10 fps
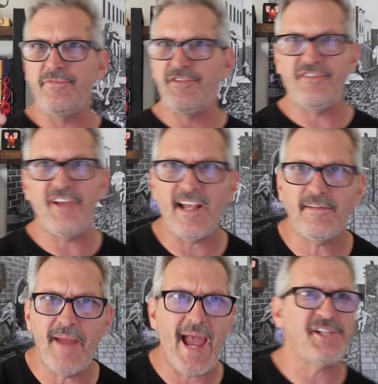
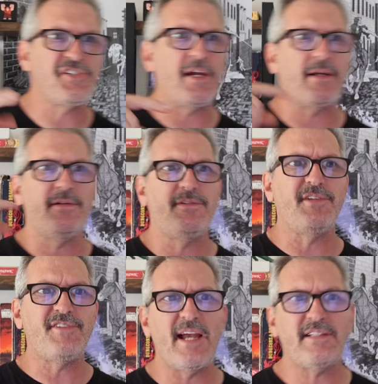detect magic,
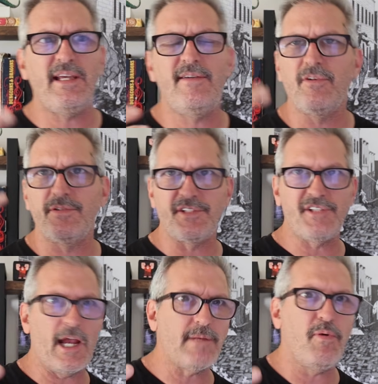detect evil,
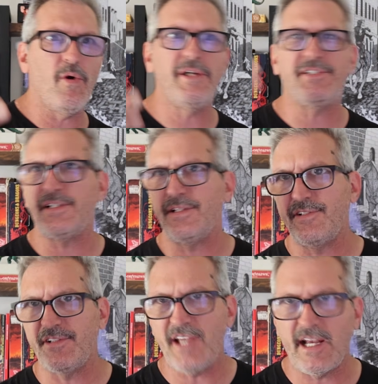detect
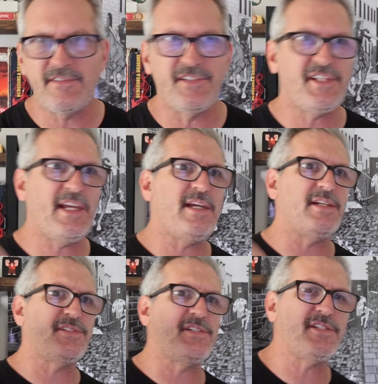poison, detect
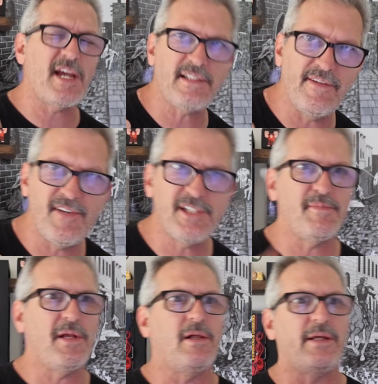disease, detect
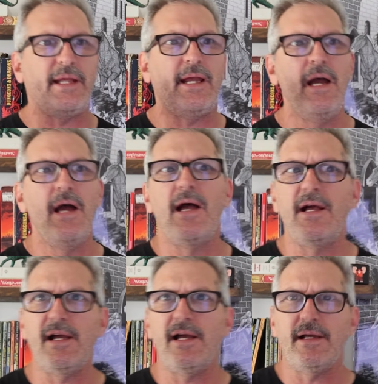invisibility,
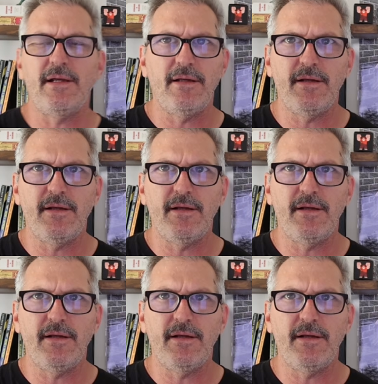and